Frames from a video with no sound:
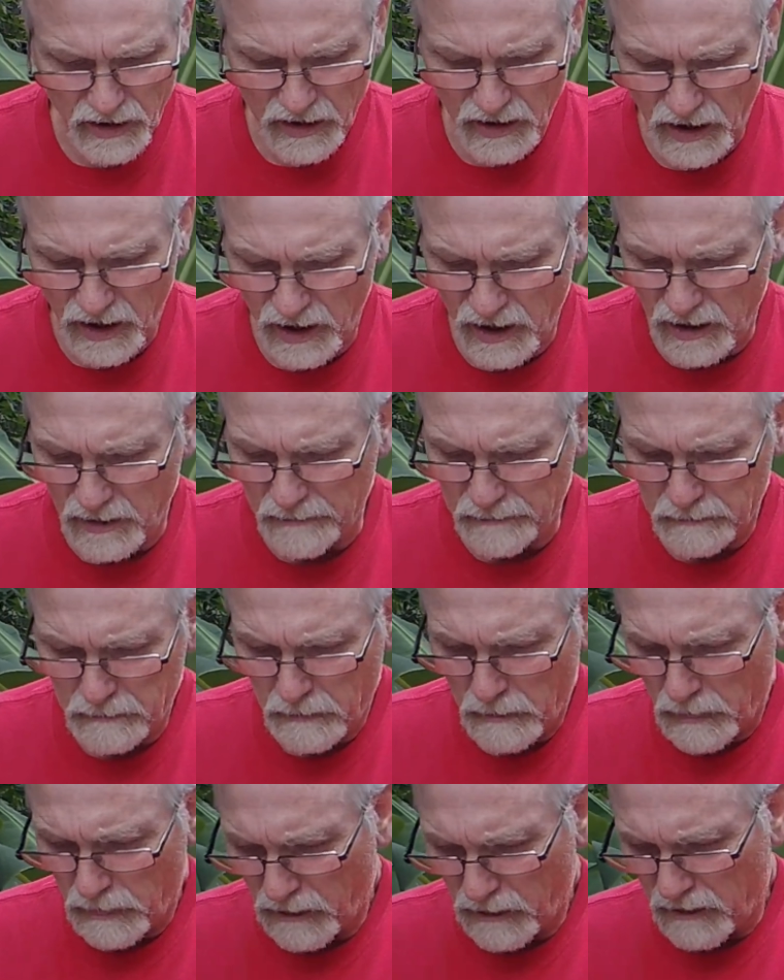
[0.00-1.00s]
Um,
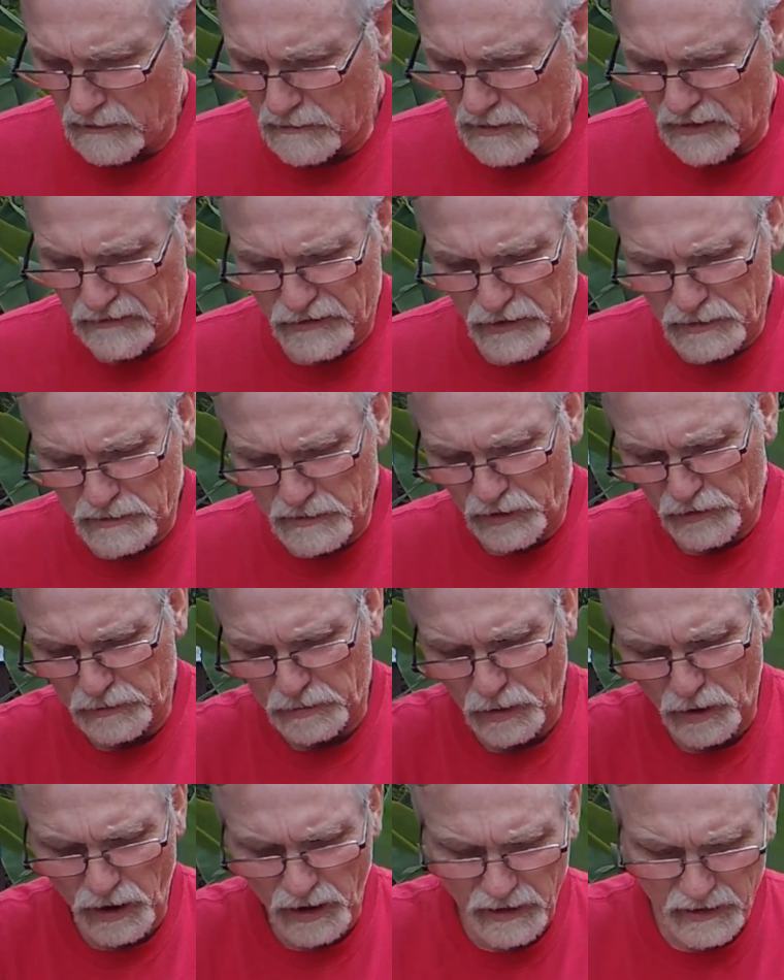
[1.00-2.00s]
but for the most
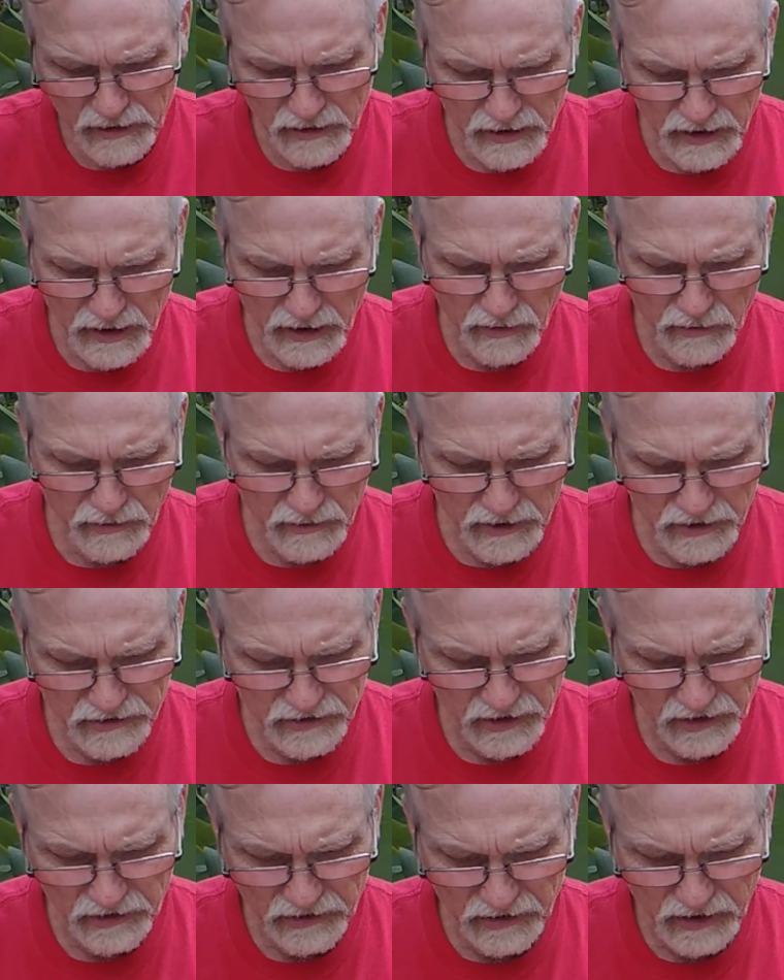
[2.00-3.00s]
part, you know, it's
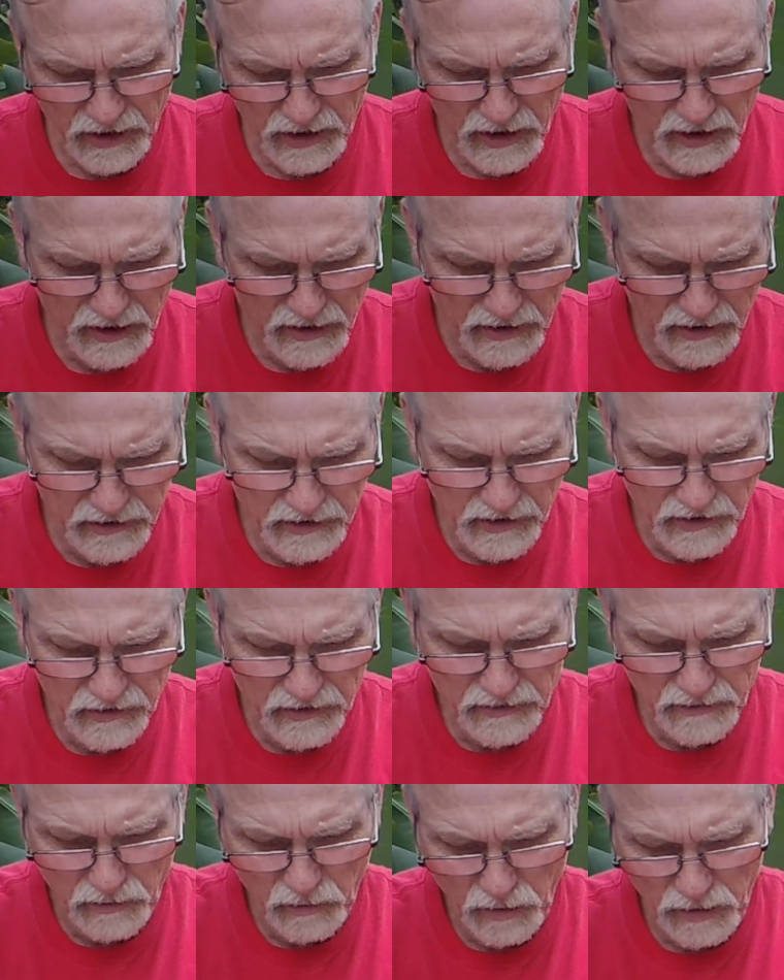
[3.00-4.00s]
just uh,
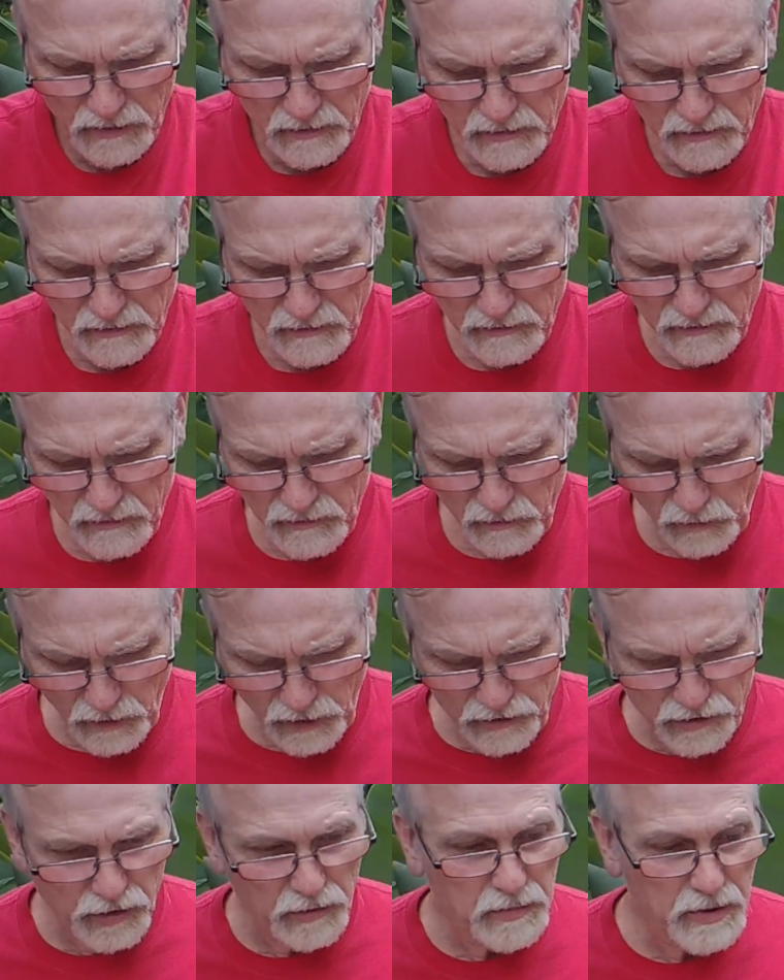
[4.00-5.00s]
these one, one
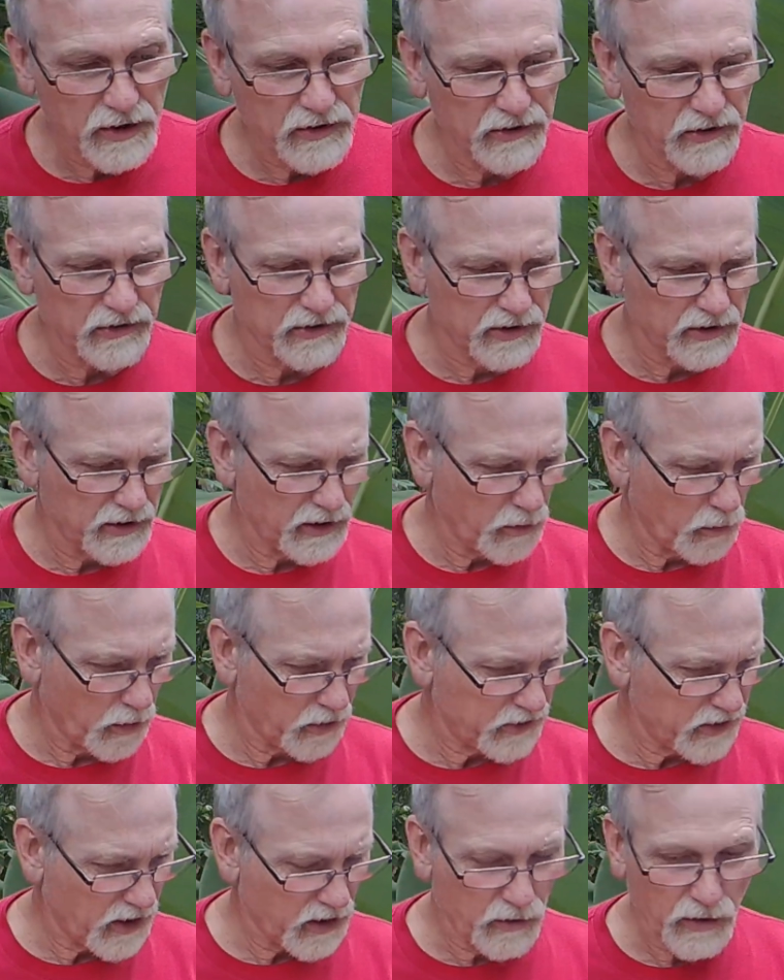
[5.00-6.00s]
or two pieces in there
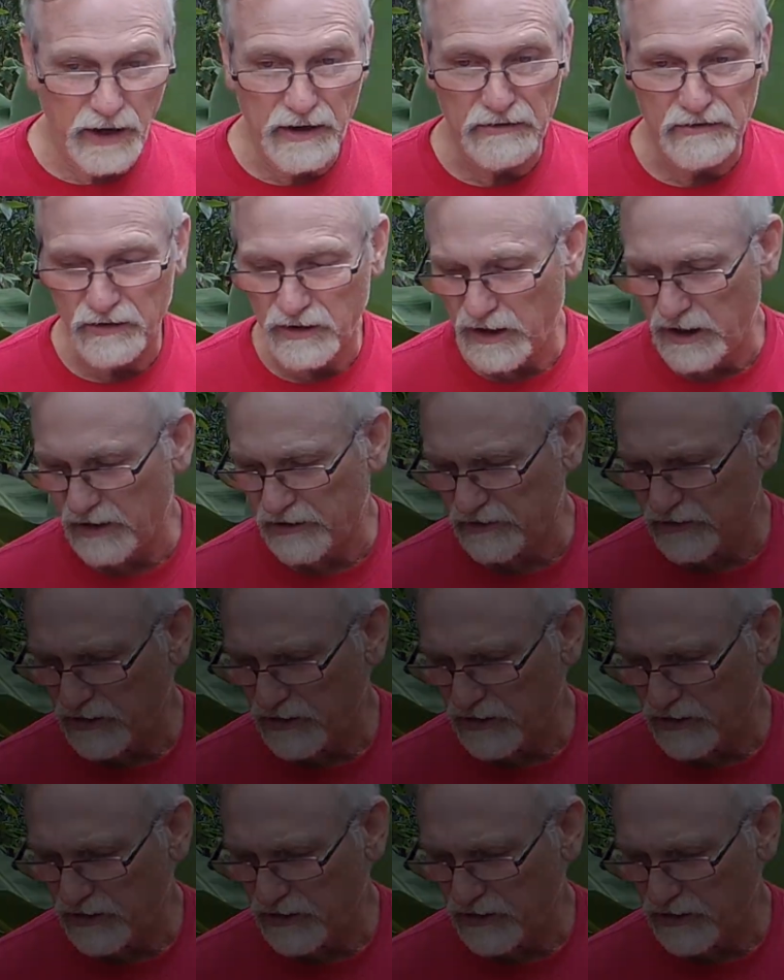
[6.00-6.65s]
works out great for us.